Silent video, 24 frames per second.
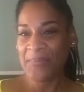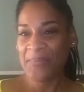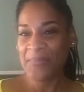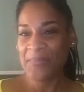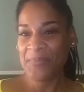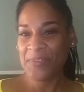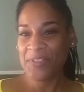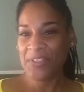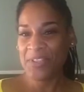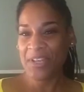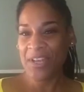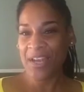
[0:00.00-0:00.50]

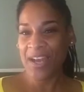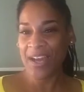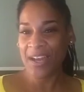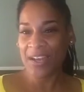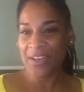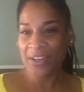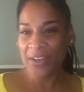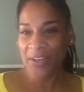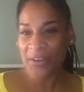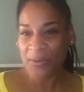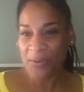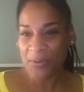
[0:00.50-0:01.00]

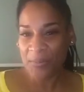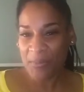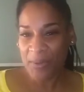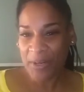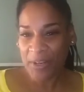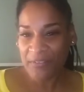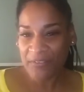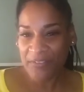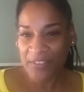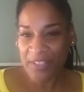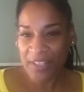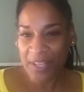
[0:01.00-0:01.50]
Chicago, but
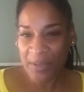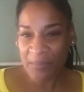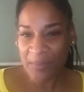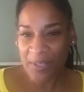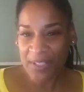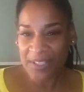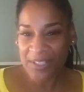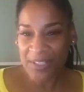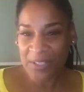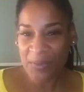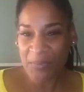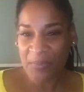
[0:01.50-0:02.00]
I feel like
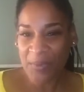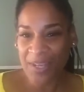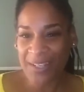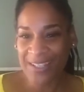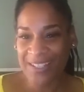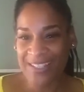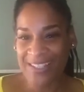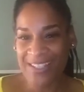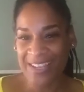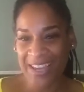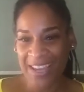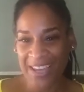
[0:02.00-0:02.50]
Montego Bay
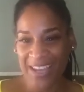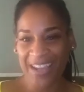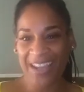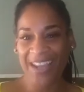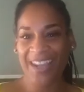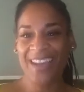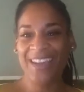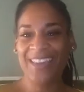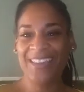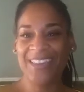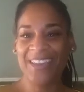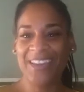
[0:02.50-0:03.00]
today.
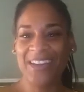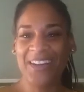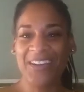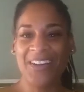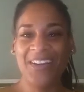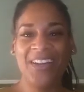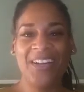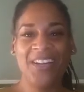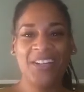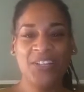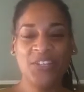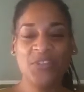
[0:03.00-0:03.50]
Hey
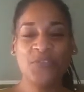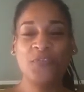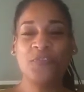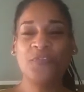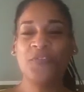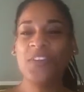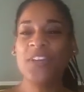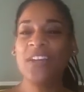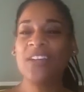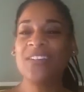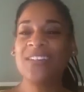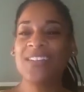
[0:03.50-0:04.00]
there.
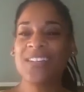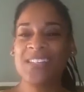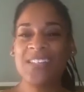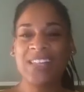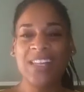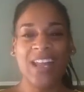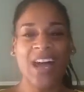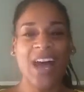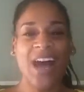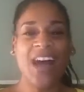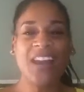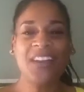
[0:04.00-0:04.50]
Is
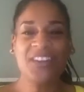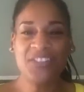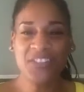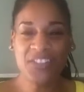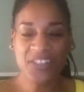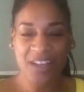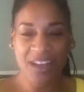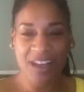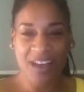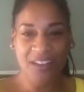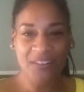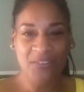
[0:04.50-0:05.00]
it hot in
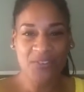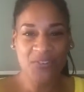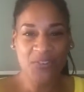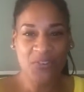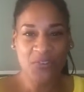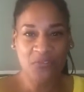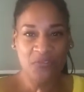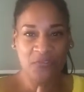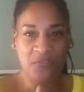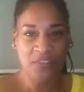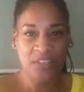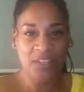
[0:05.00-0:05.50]
Chicago so
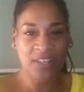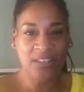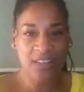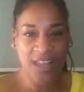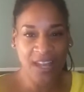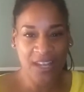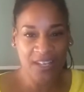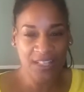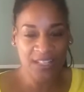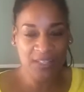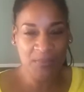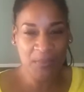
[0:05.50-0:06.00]
you feel
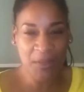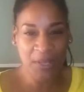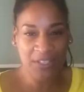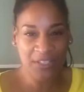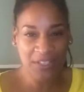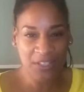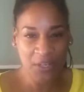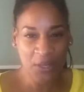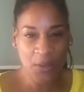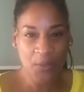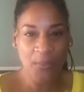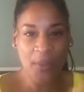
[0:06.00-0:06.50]
like it's
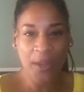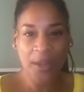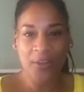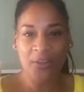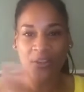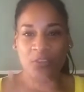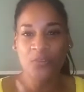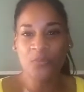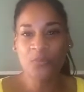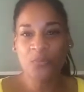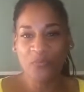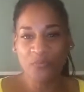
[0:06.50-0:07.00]
Montego Bay, or
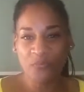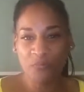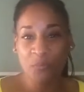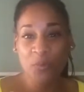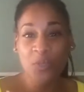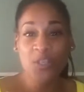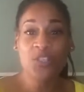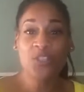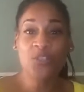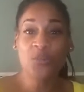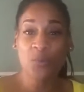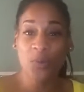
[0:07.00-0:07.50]
you
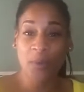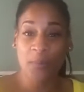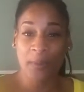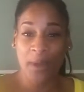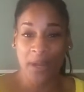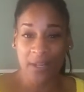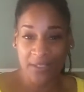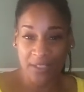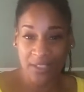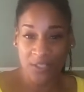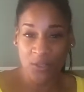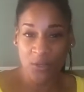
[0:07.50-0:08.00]
wish you were
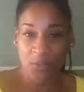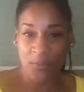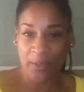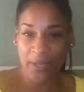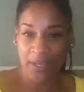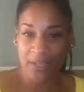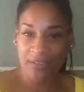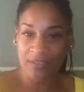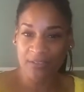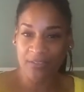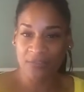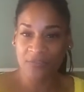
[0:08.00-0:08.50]
Montego
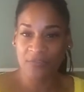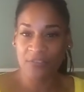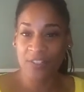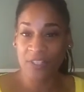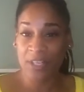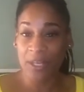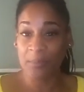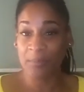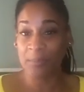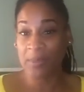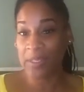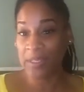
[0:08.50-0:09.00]
Bay? You feel
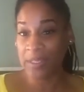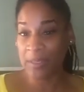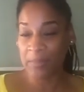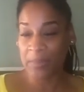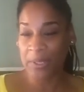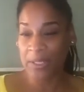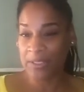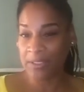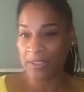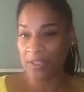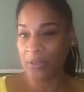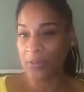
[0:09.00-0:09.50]
like being in
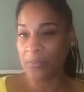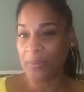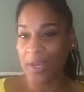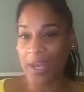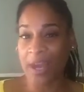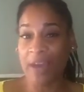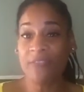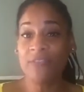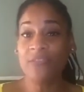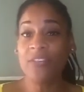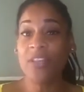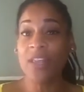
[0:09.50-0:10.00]
Montego Bay.
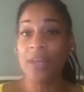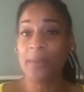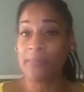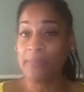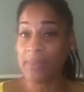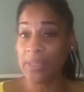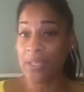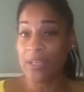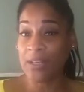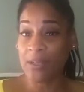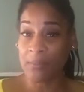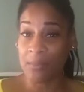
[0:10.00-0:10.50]
I feel like
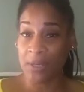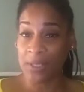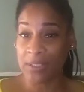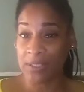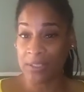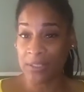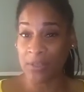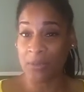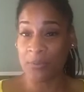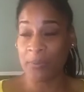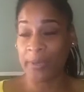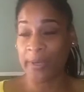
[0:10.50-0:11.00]
being in
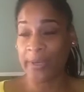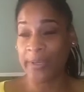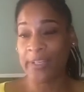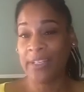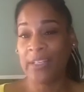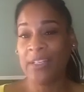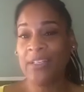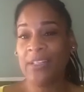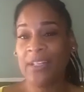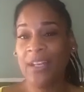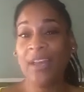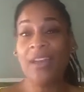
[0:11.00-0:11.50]
Montego Bay
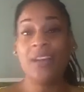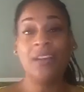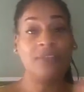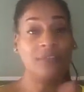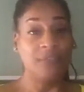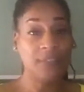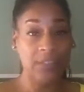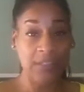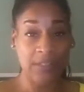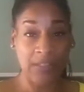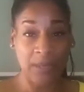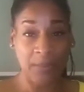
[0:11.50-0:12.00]
and it
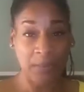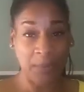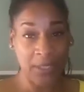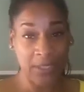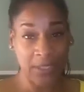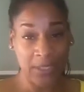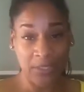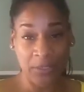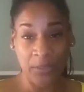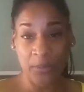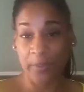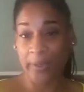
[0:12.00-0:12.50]
feels like
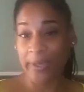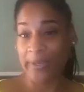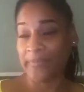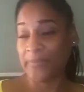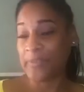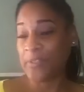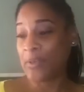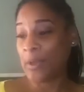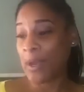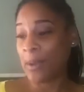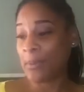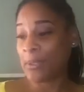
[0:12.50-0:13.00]
Montego Bay.
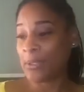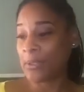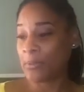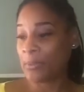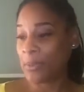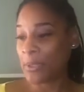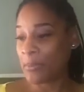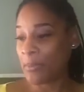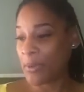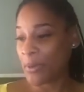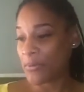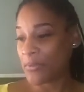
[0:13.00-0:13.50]
So I'm a little
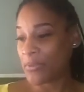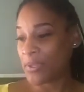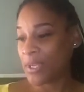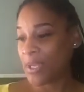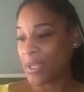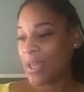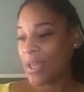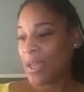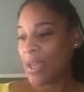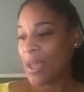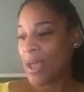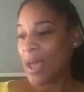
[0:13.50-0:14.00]
bit of both.
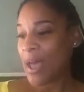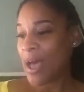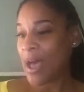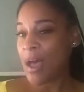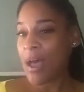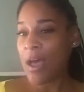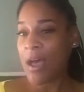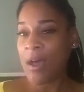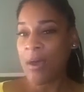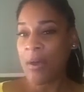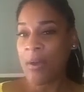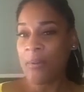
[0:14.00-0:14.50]

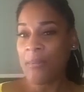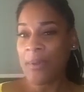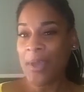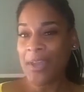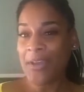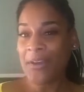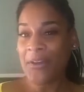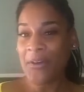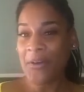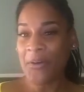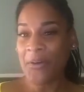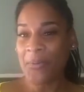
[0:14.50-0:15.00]
Hey
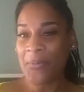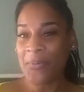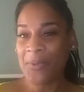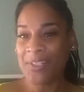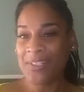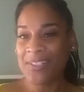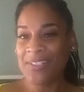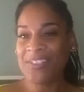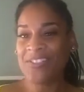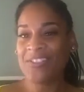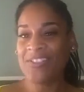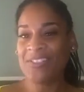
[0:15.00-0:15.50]
Coleman.